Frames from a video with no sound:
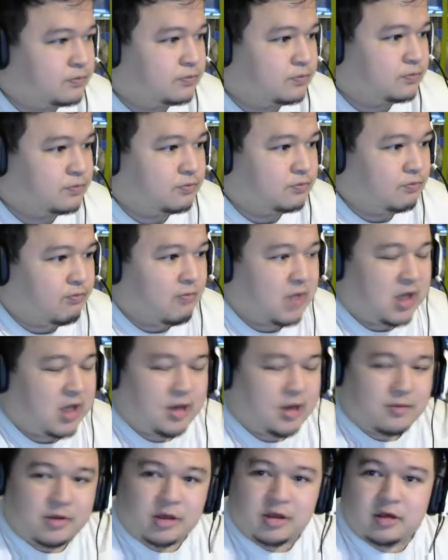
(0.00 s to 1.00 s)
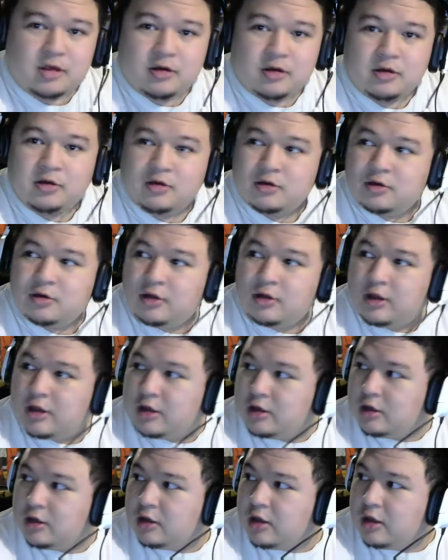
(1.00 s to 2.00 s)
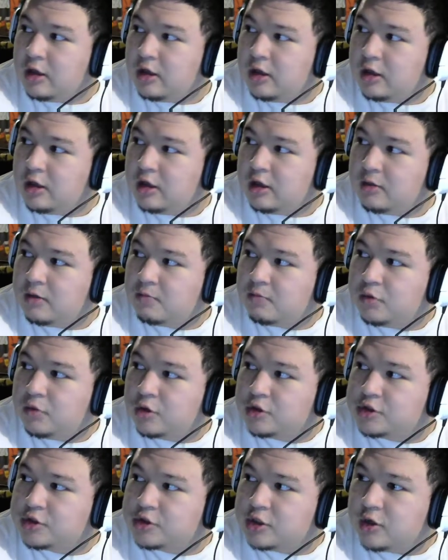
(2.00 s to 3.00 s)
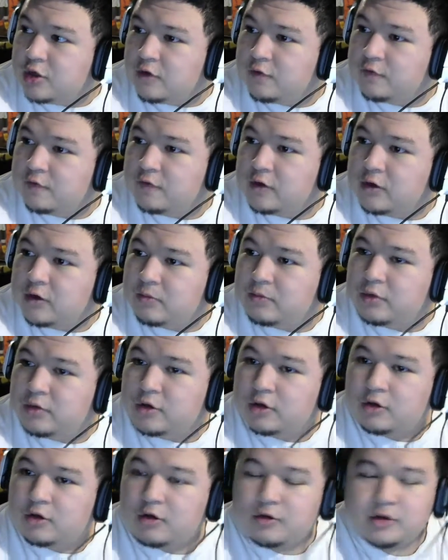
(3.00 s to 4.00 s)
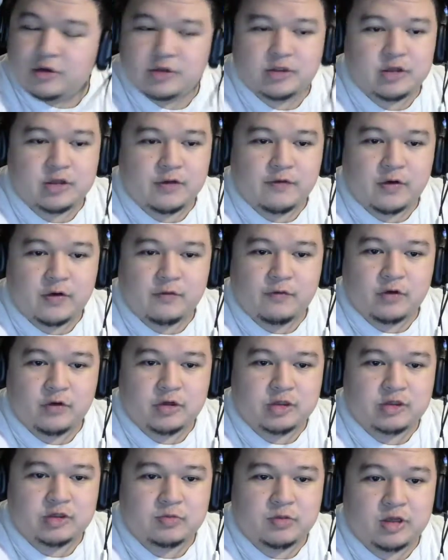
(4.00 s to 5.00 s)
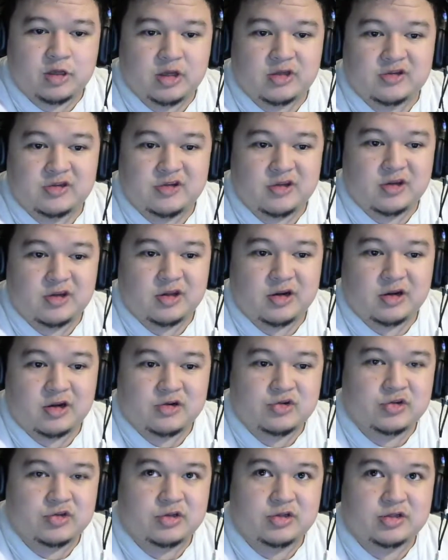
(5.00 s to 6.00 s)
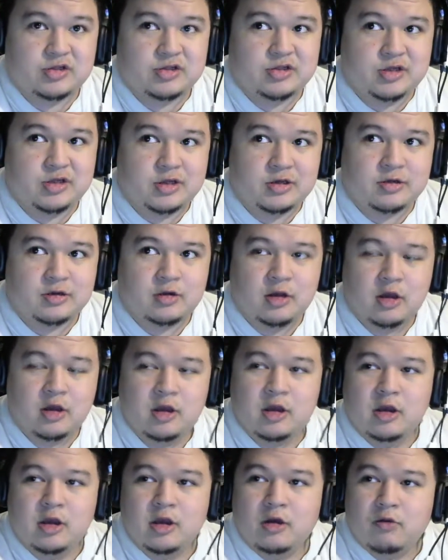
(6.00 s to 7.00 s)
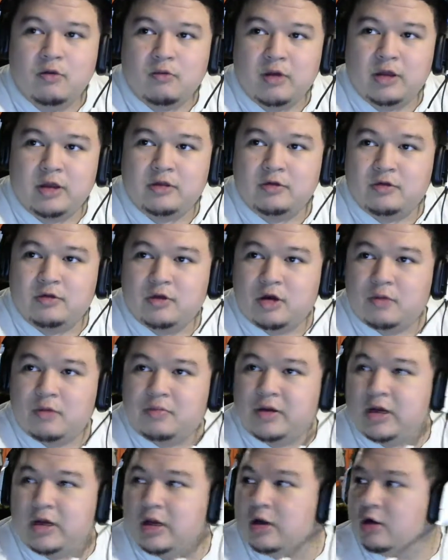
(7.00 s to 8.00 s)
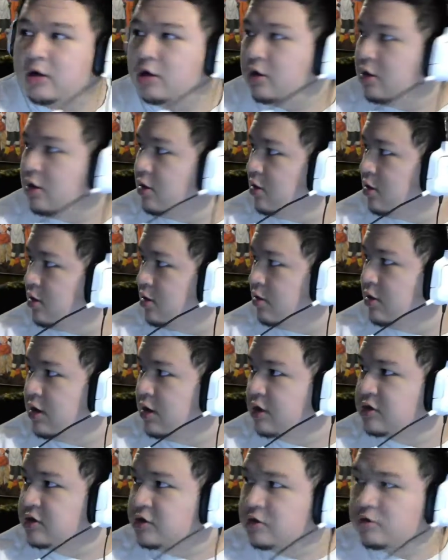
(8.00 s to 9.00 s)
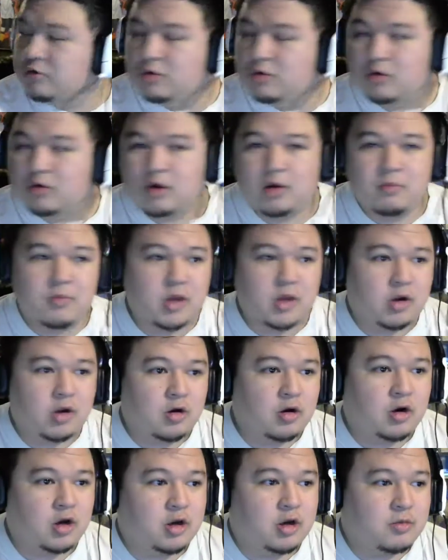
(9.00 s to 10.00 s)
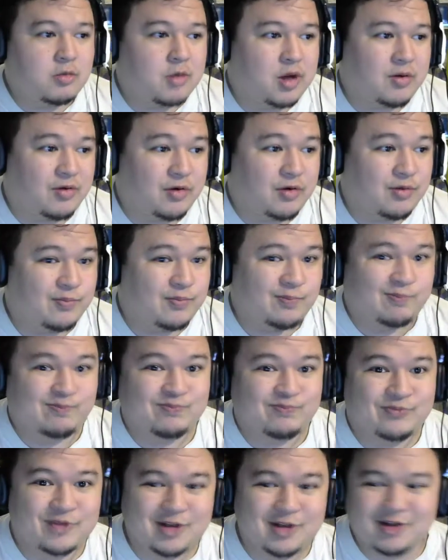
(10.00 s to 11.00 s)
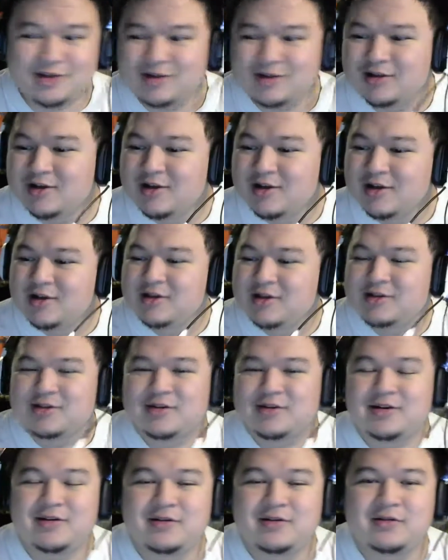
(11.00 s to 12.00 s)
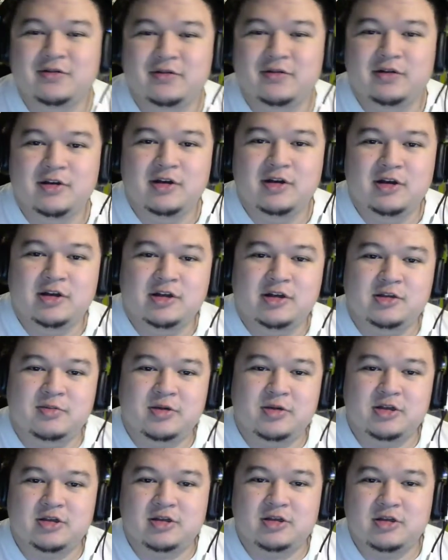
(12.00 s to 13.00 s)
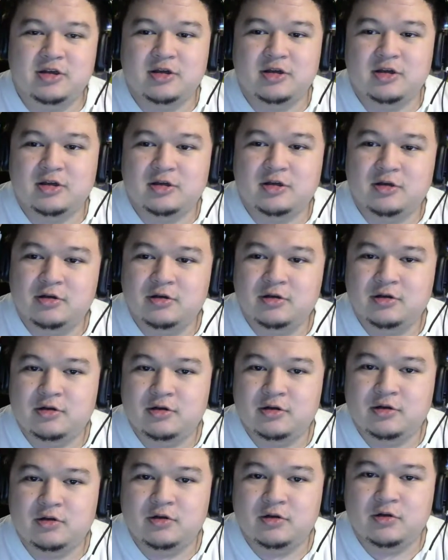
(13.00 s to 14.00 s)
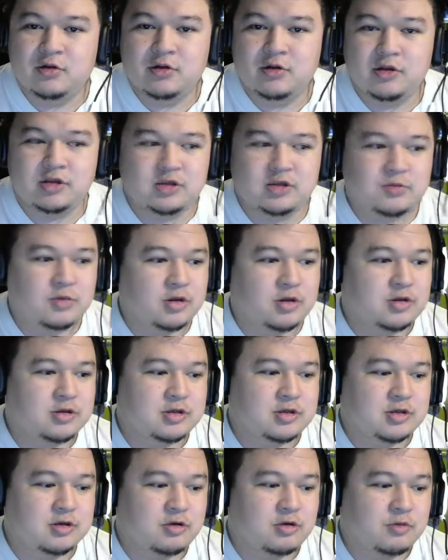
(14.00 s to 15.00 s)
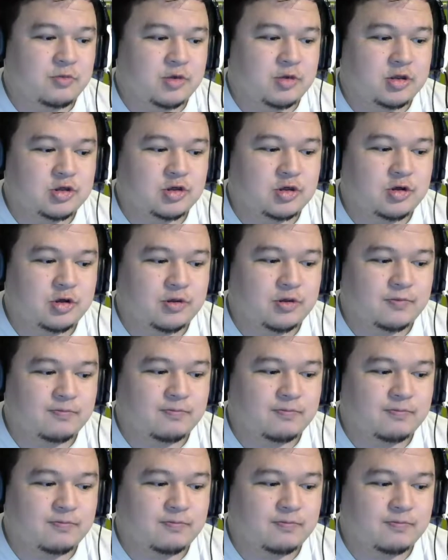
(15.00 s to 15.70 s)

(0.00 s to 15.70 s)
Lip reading: maybe getting a bookshelf and putting all this stuff up for display so you can actually see it. Rather than a pile next to a mirror in my room. So, that's basically this month's, and I hope you enjoyed it.